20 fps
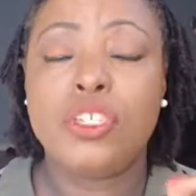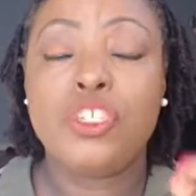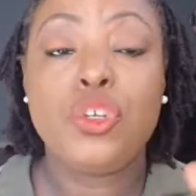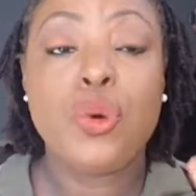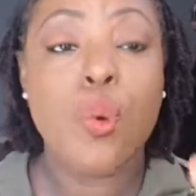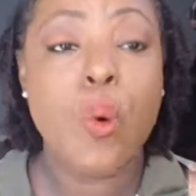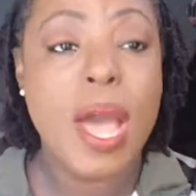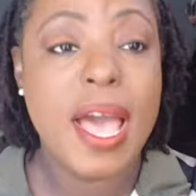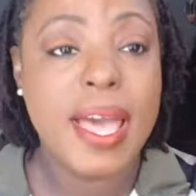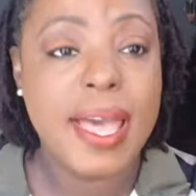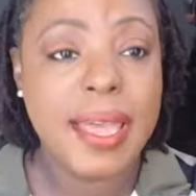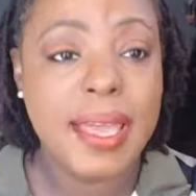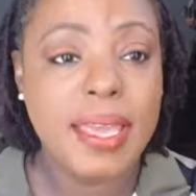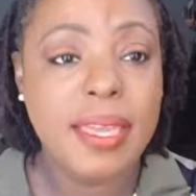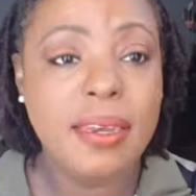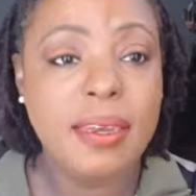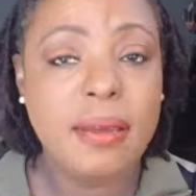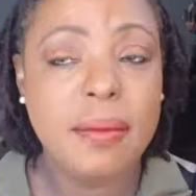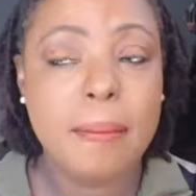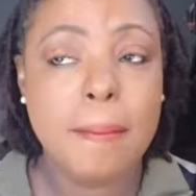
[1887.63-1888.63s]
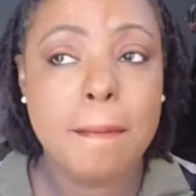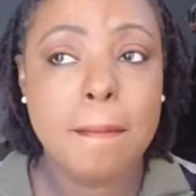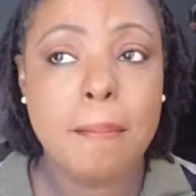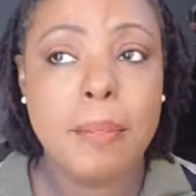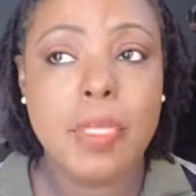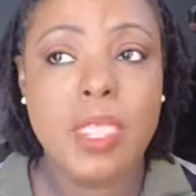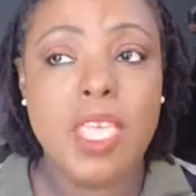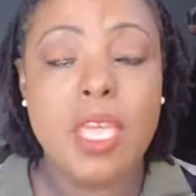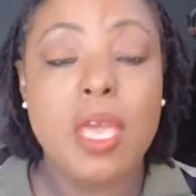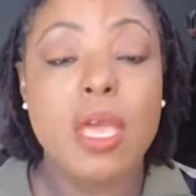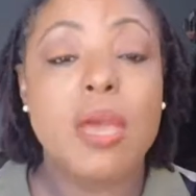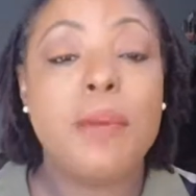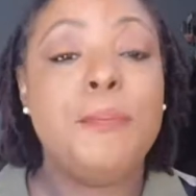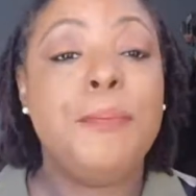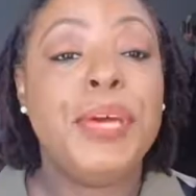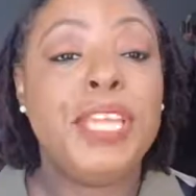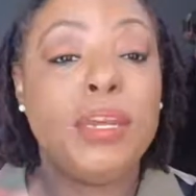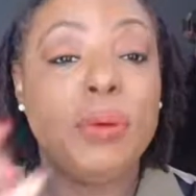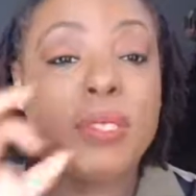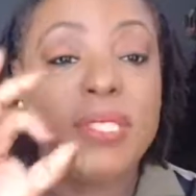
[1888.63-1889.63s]
twine,
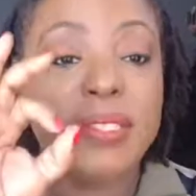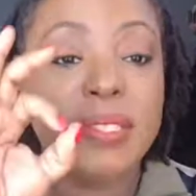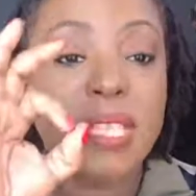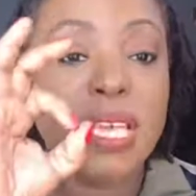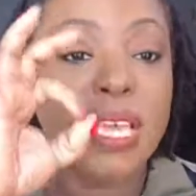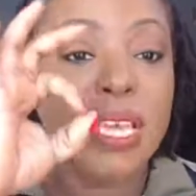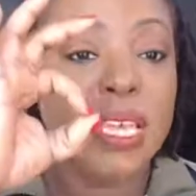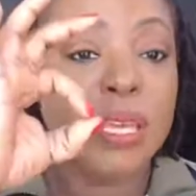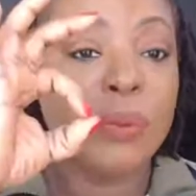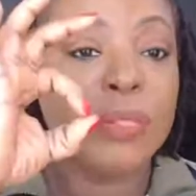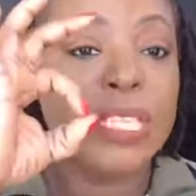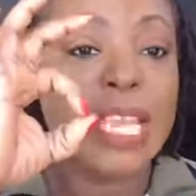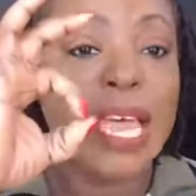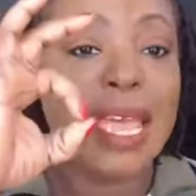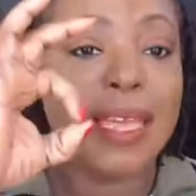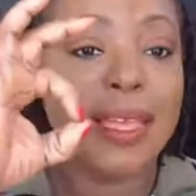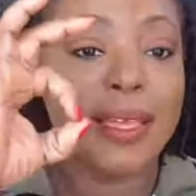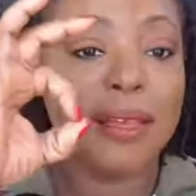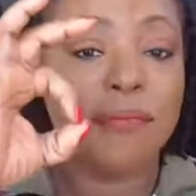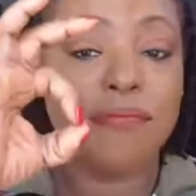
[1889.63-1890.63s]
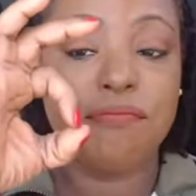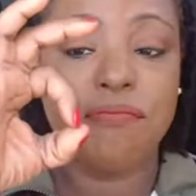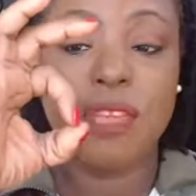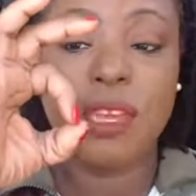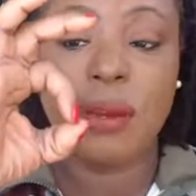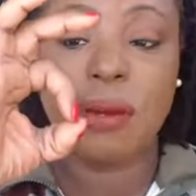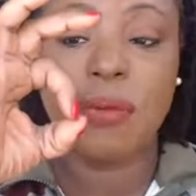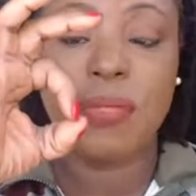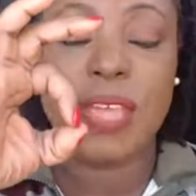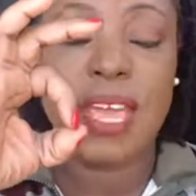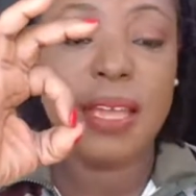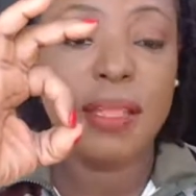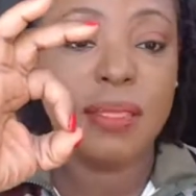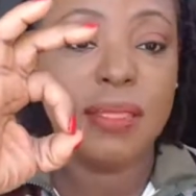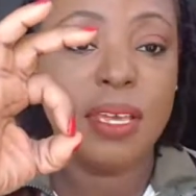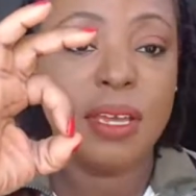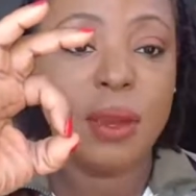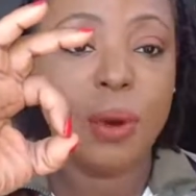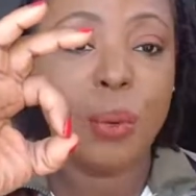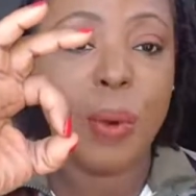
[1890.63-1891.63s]
but it was thick. It was like, you know, that
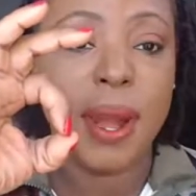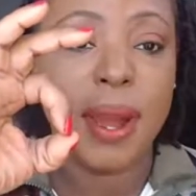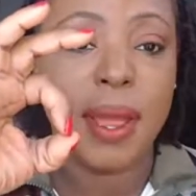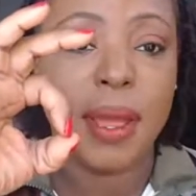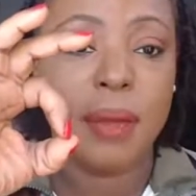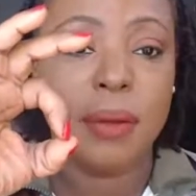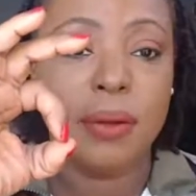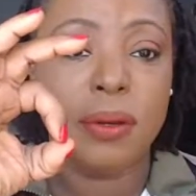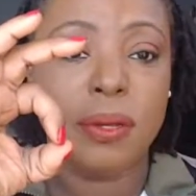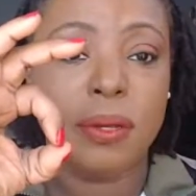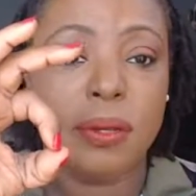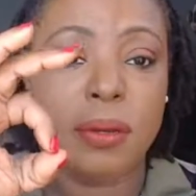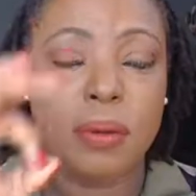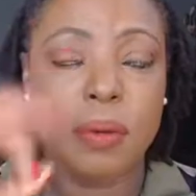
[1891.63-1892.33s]
thick around,